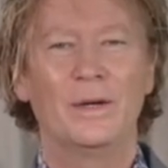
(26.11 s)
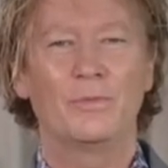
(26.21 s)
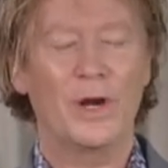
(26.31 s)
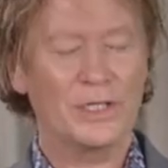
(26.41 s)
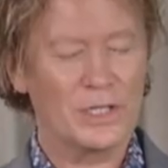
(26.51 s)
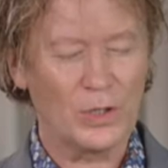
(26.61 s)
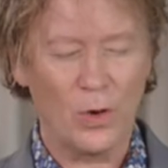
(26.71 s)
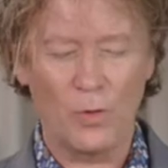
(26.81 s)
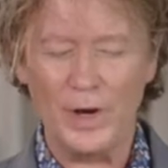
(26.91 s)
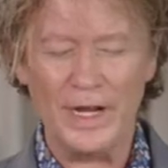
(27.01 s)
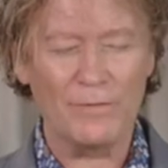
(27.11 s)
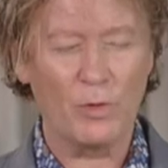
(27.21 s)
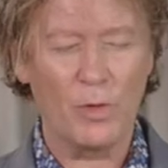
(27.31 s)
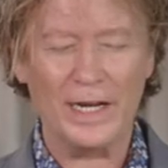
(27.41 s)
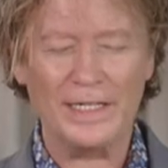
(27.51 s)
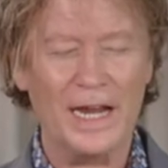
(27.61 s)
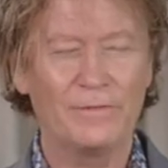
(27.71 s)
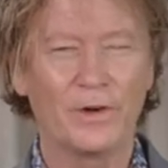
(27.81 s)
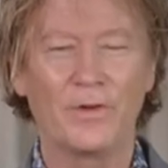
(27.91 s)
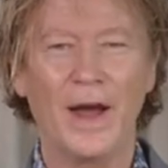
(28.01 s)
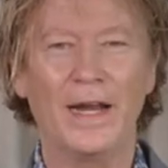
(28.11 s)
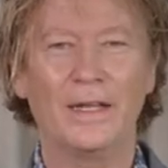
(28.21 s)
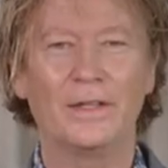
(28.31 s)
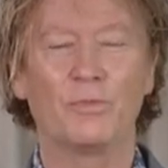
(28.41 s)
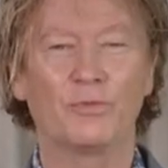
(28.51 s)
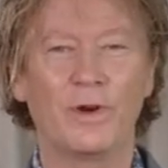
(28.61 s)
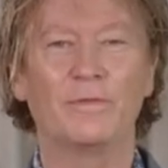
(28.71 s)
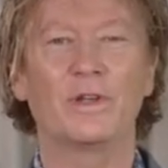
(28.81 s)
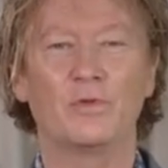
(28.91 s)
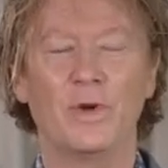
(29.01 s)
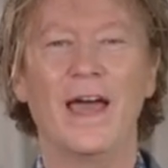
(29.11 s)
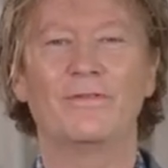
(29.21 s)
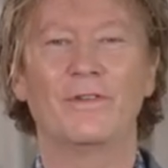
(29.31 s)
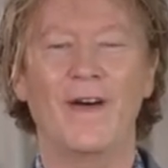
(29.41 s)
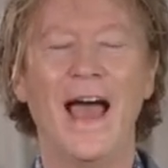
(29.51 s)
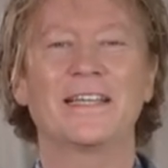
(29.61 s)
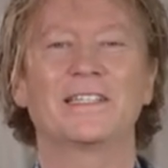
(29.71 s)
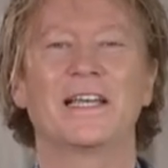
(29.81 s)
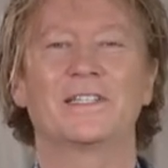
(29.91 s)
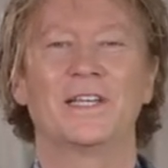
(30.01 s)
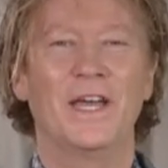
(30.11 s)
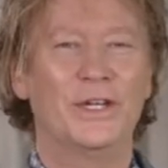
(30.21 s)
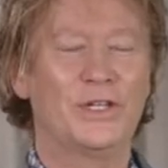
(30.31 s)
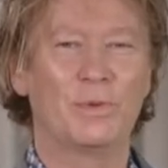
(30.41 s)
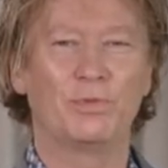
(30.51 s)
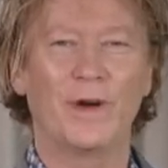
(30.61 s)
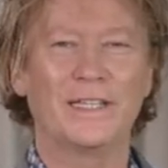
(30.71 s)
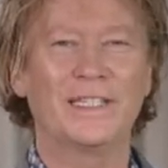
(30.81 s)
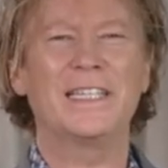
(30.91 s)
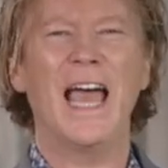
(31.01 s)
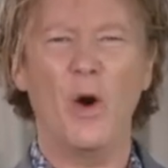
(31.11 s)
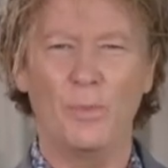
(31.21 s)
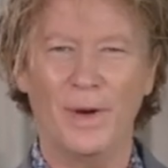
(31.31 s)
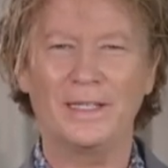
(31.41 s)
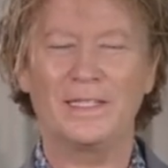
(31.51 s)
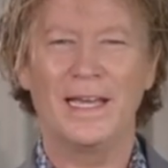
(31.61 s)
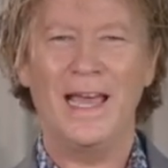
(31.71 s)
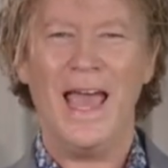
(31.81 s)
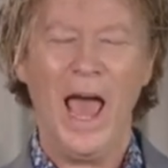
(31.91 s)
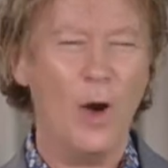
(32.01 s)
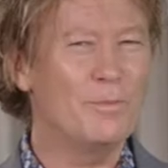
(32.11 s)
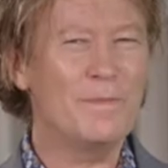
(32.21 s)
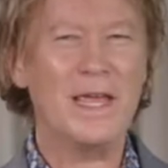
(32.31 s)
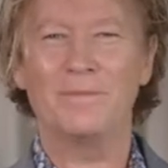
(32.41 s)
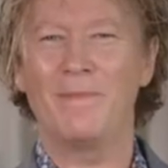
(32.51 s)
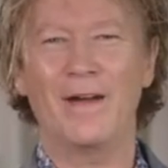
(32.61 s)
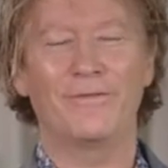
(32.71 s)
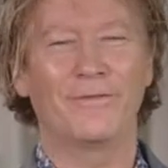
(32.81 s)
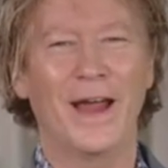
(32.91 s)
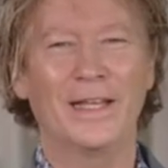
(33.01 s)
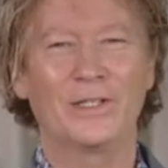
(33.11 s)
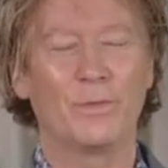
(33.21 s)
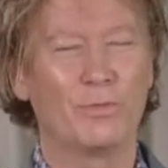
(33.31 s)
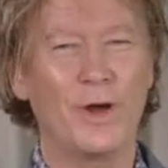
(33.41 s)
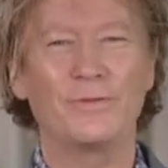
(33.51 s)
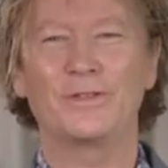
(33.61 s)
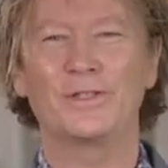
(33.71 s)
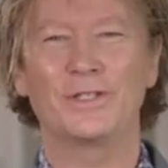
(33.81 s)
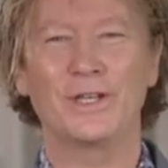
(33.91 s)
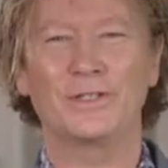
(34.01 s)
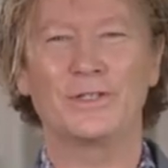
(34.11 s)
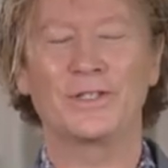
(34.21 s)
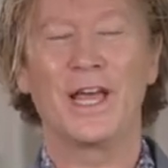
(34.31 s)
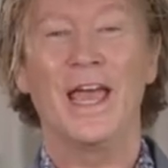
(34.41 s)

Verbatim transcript: Precious Lord, we never want to take for granted the privilege we have of access to your presence. Help us Help me and my friends, the brothers and sisters